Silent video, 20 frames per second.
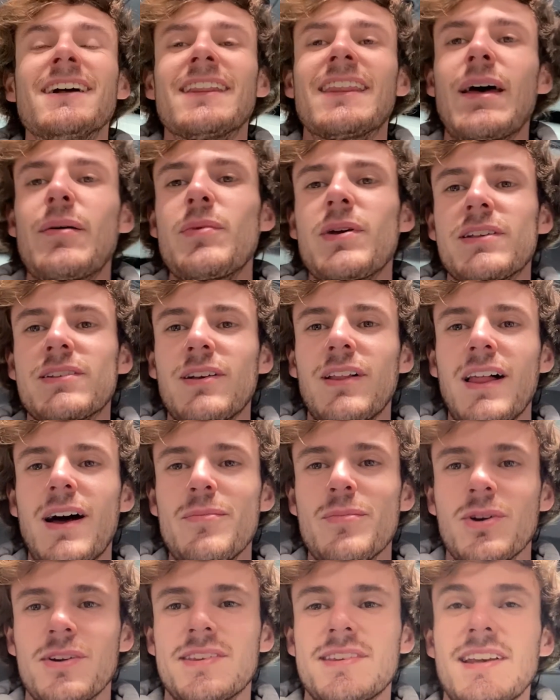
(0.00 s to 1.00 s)
That makes a lot
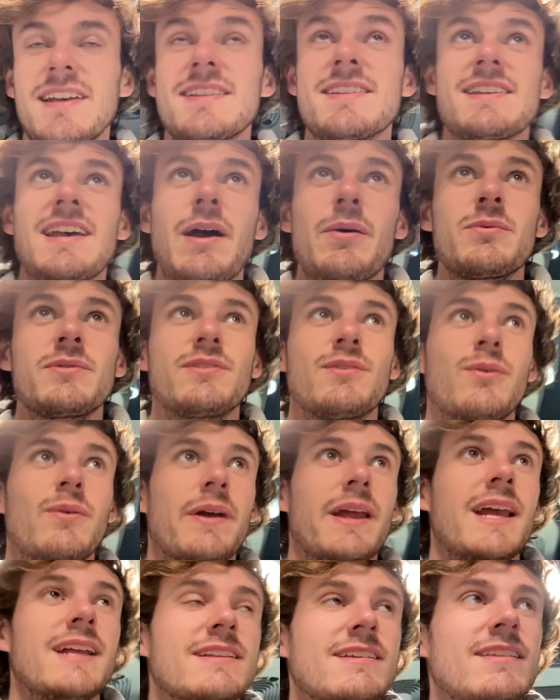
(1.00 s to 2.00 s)
more sense. I was
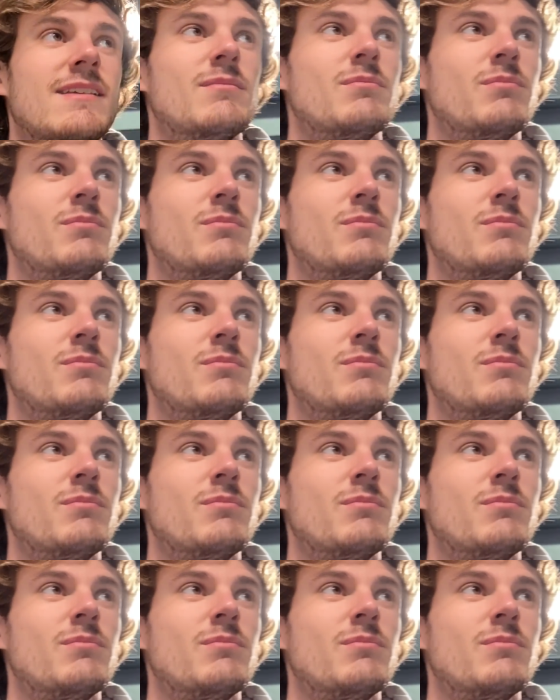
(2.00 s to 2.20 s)
going into the